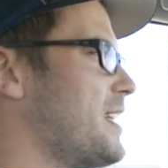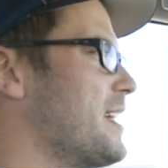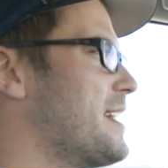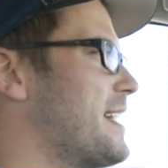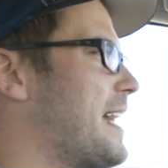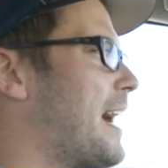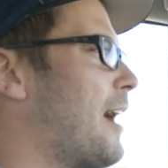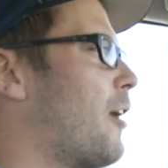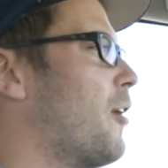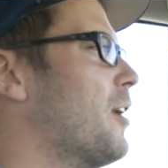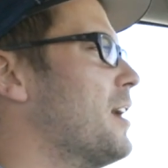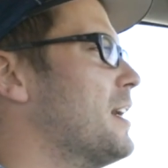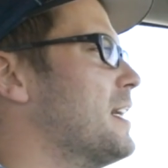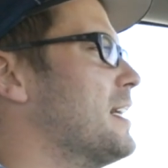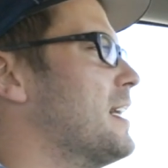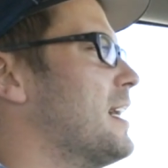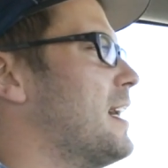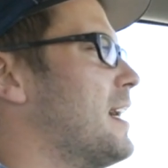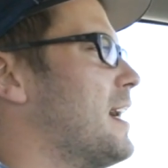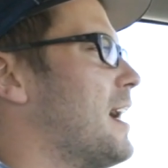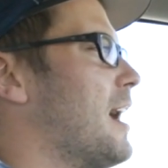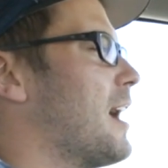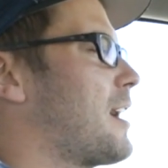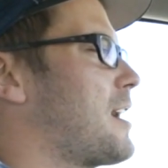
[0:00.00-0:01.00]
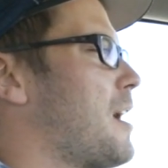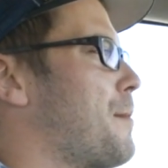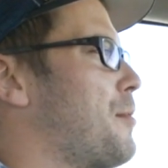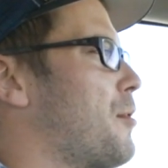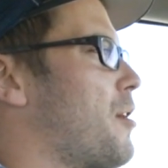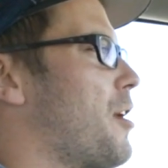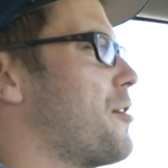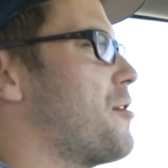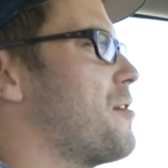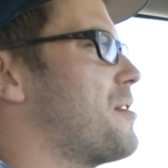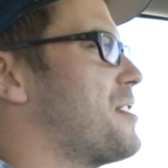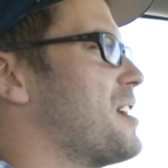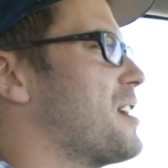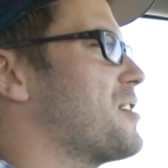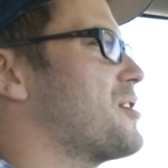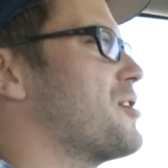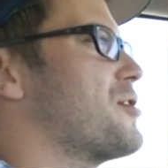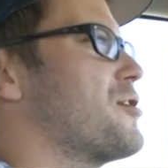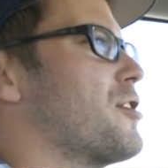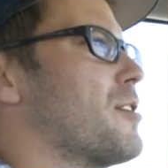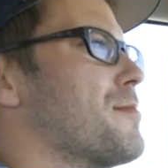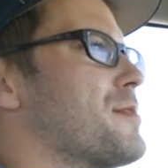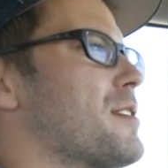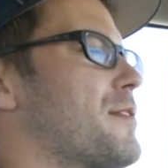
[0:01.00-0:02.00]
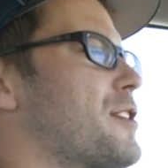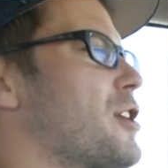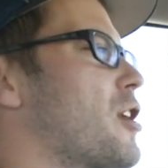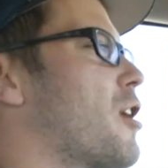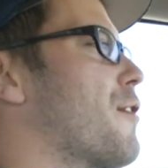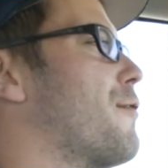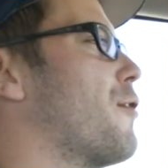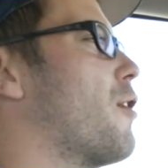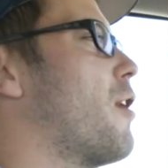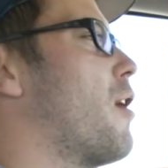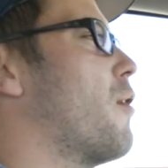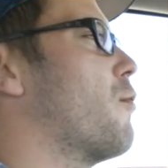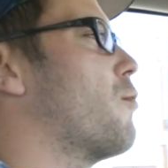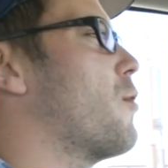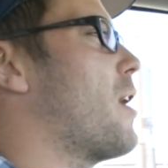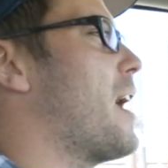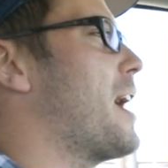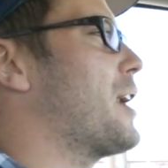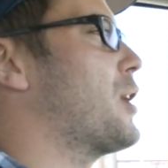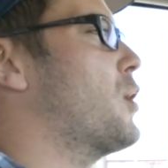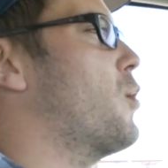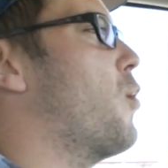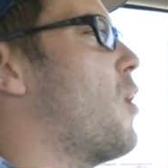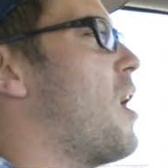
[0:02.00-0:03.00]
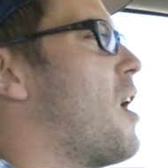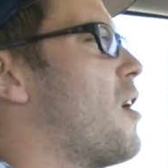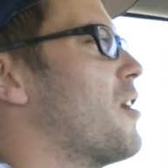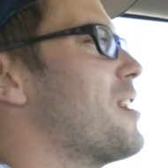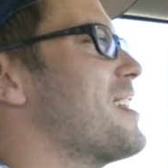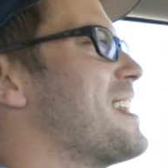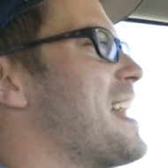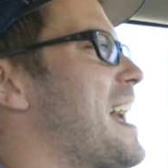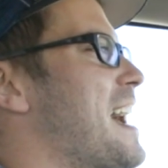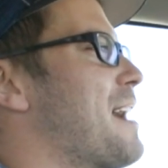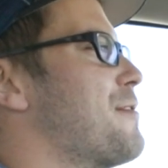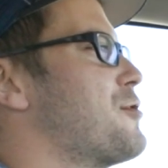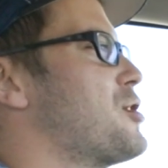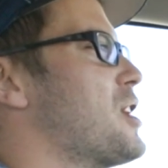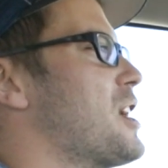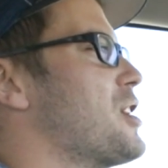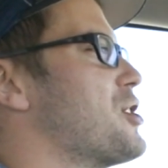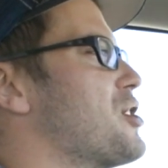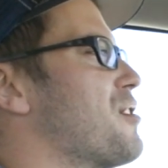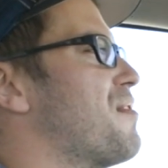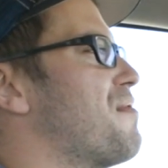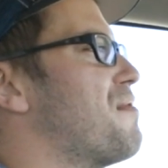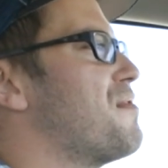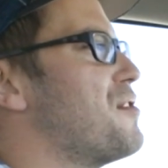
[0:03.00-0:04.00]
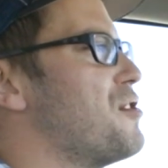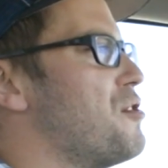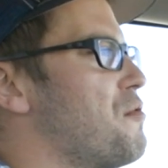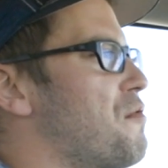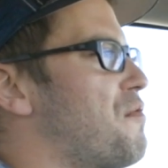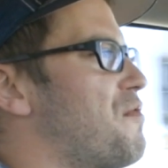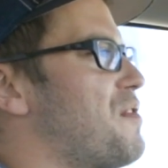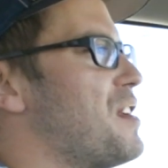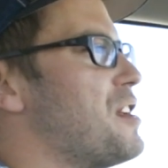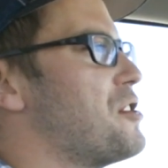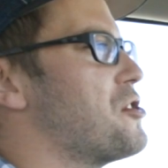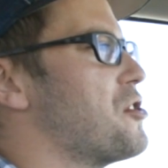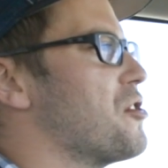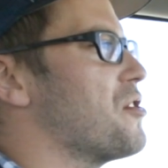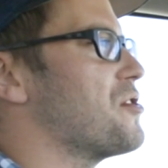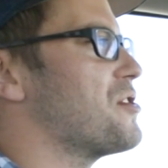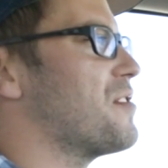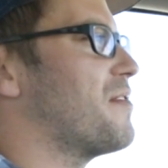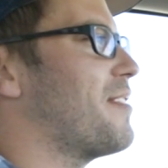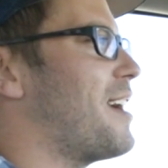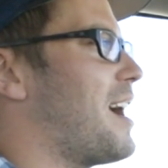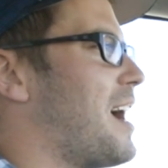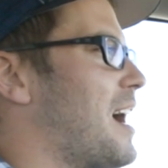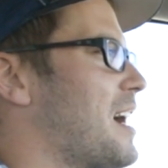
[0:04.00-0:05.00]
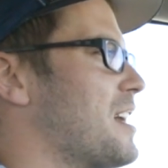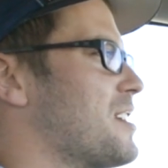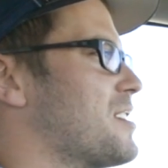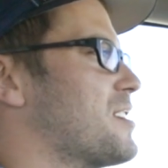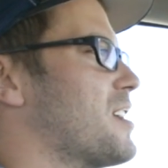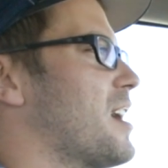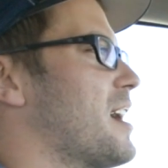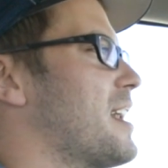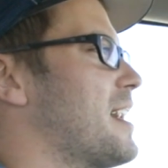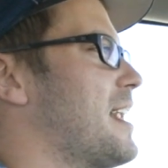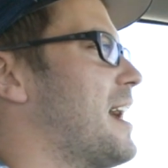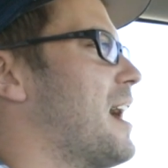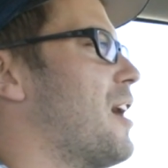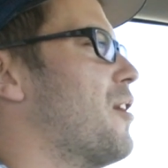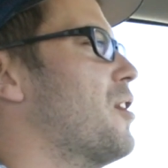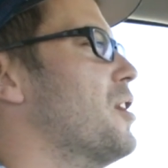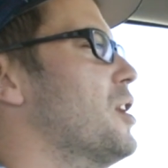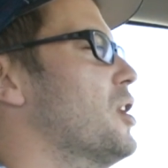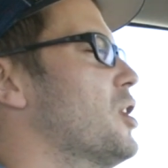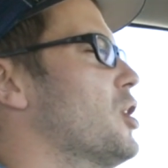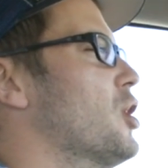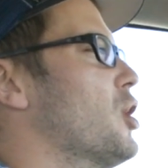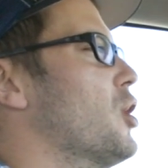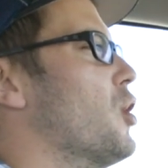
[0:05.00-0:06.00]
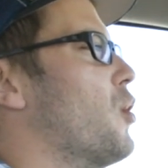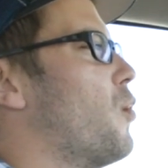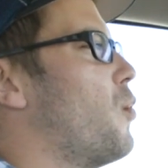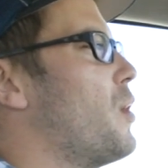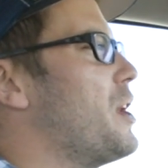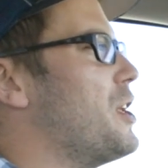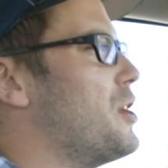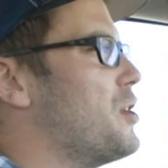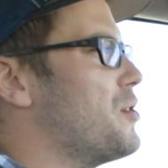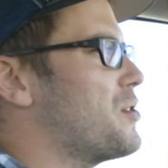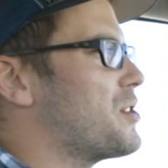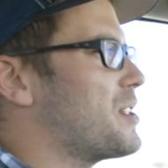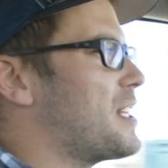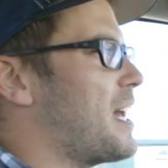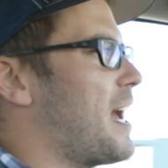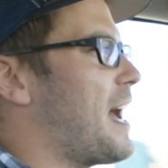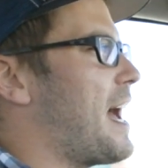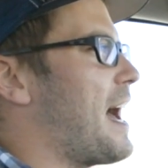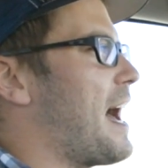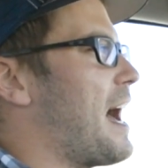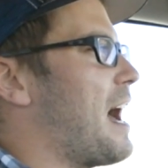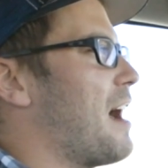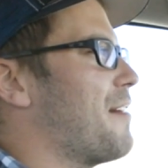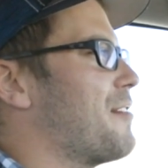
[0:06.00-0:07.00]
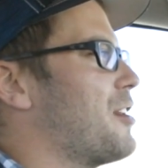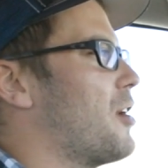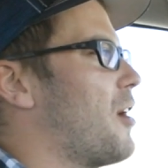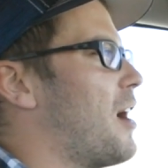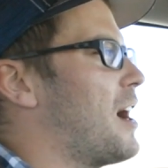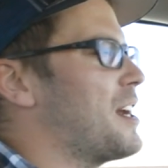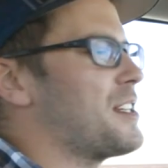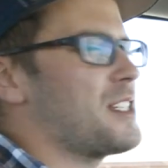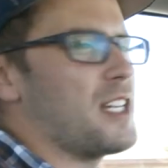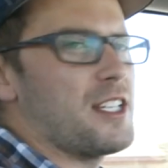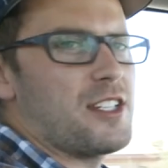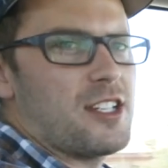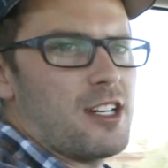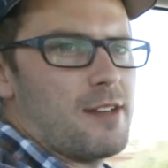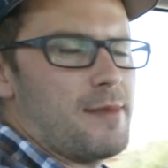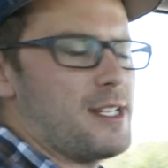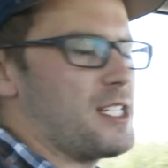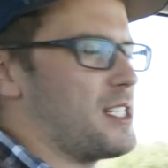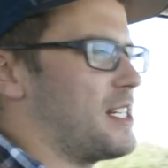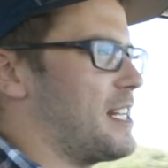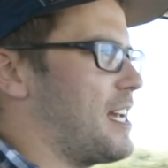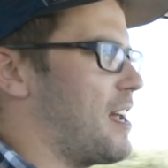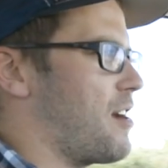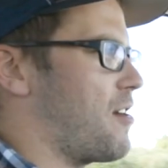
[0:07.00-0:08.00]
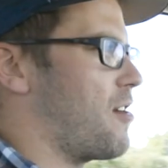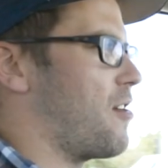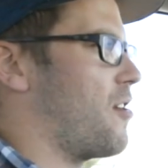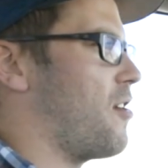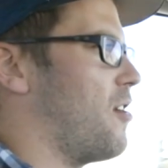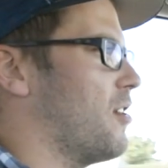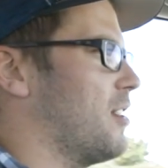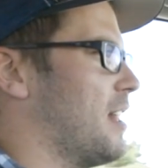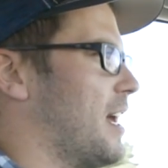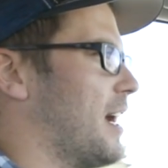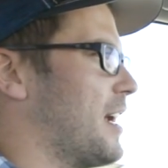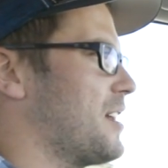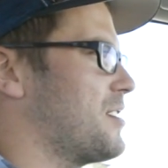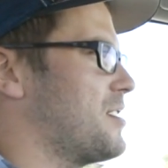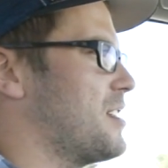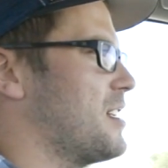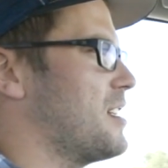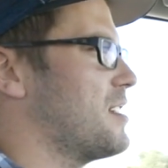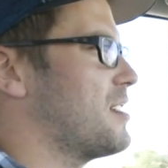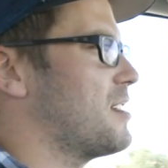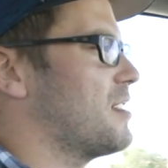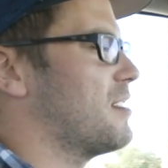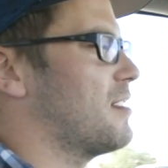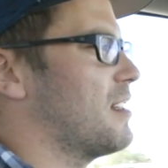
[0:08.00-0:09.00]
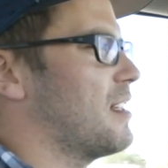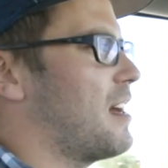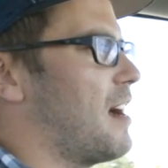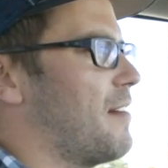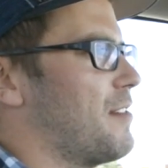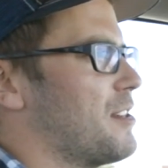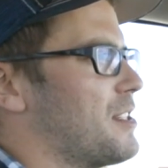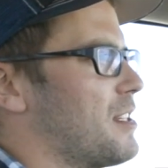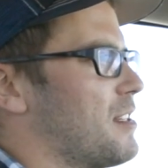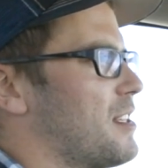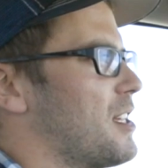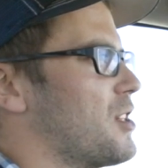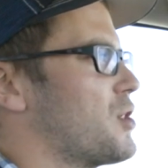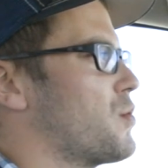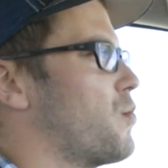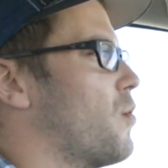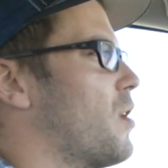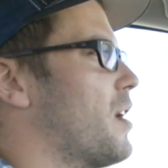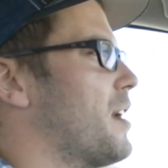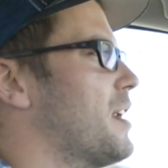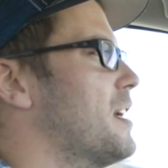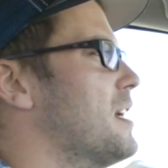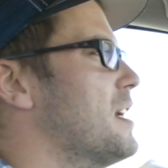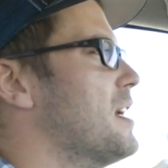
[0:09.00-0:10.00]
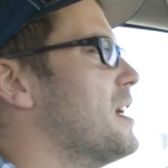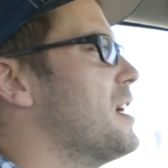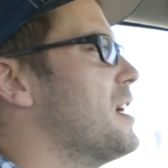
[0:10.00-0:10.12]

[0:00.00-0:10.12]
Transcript: Now, a couple other things in terms of the overall ride quality, they have changed a few features of Eyesight. Now, we used to have, Eyesight's going to be standard on all Legacies, and obviously this one,